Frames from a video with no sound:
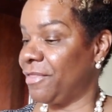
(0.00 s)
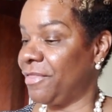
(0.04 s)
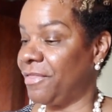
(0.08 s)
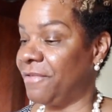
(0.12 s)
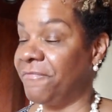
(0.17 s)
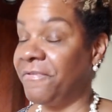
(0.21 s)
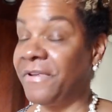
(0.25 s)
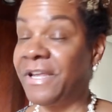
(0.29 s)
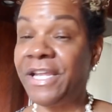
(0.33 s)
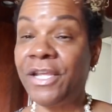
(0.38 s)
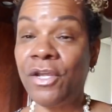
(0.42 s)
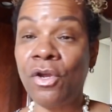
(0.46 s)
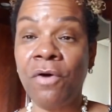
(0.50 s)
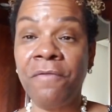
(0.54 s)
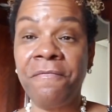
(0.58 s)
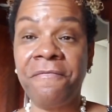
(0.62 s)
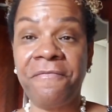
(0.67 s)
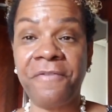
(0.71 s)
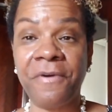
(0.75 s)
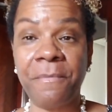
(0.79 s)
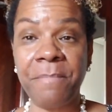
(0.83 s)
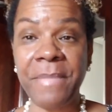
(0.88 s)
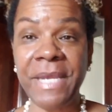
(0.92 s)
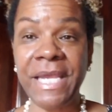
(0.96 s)
video
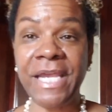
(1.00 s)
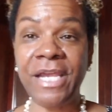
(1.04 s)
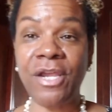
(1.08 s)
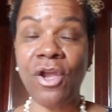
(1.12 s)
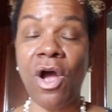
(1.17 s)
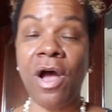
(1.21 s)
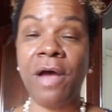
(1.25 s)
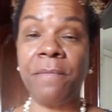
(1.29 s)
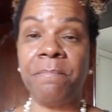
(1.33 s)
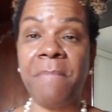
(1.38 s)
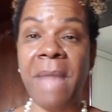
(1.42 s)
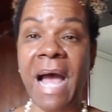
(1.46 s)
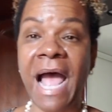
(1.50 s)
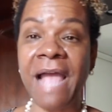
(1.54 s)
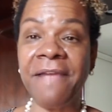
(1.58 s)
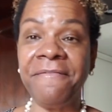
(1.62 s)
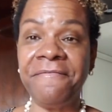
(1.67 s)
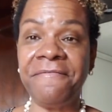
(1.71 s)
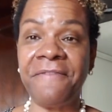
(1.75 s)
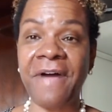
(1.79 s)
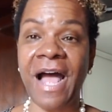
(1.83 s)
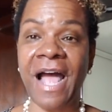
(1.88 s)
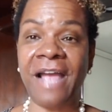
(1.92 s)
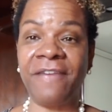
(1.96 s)
for me on my
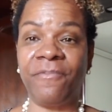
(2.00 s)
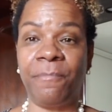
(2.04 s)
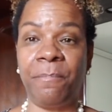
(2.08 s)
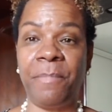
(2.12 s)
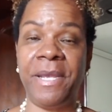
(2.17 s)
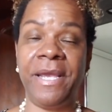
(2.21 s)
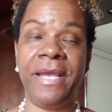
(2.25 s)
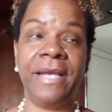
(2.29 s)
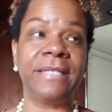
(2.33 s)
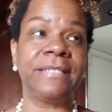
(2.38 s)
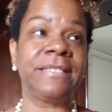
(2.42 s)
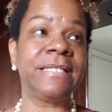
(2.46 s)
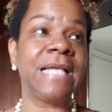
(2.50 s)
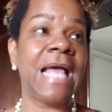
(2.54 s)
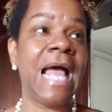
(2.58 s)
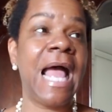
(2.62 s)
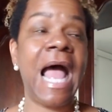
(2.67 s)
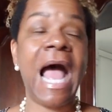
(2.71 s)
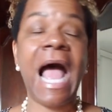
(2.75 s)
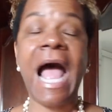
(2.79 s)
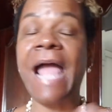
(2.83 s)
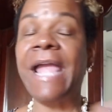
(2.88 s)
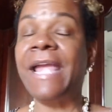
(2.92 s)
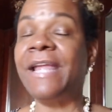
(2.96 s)
five picks.
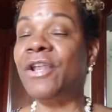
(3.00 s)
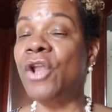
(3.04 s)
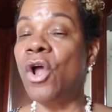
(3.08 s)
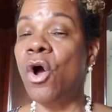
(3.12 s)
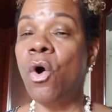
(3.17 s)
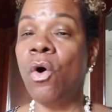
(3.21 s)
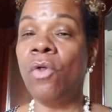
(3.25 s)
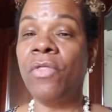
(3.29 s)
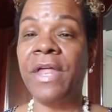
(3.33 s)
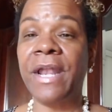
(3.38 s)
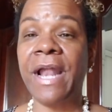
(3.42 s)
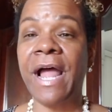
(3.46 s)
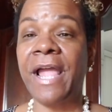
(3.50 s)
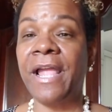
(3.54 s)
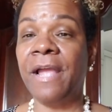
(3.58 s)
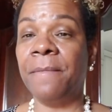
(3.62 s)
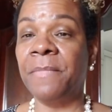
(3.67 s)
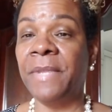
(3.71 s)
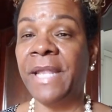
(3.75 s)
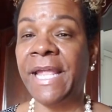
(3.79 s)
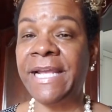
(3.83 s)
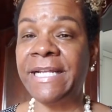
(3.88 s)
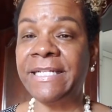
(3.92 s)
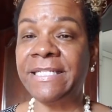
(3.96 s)
I know that I
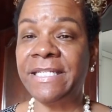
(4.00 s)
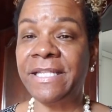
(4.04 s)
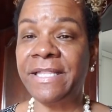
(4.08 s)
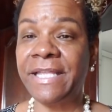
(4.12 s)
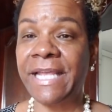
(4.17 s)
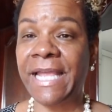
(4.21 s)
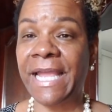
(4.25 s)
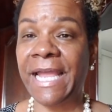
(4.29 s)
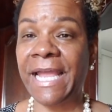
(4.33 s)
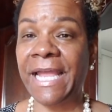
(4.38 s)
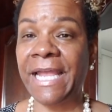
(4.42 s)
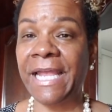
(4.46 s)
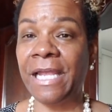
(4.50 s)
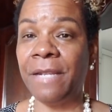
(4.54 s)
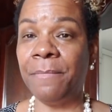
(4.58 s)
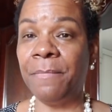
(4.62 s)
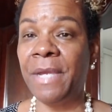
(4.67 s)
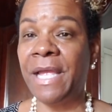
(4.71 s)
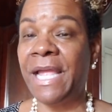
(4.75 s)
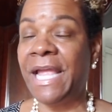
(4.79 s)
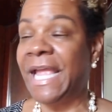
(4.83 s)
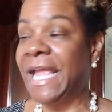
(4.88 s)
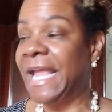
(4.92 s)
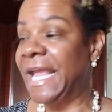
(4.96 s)
am late to the
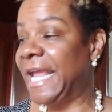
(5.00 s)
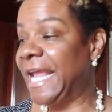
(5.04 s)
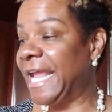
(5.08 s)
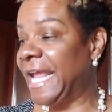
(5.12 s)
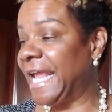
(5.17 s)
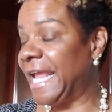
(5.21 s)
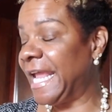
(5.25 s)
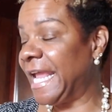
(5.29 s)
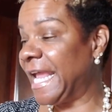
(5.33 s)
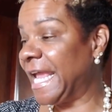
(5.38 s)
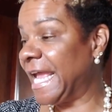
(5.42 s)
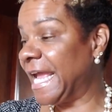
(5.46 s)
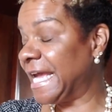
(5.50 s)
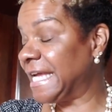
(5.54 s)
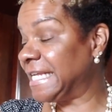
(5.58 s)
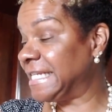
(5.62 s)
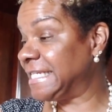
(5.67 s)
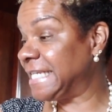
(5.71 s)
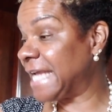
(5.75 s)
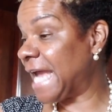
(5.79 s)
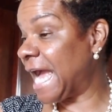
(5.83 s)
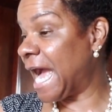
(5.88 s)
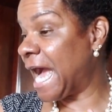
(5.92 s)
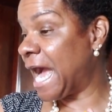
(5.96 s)
game,
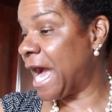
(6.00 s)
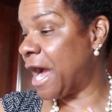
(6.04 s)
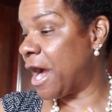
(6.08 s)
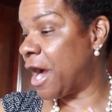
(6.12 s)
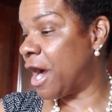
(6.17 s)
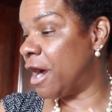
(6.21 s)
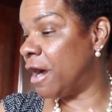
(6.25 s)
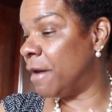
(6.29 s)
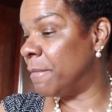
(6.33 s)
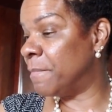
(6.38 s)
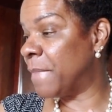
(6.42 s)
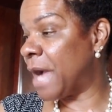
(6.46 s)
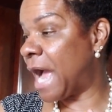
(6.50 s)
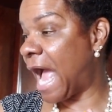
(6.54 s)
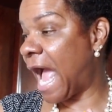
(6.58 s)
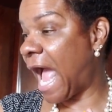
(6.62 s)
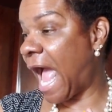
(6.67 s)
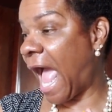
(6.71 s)
and who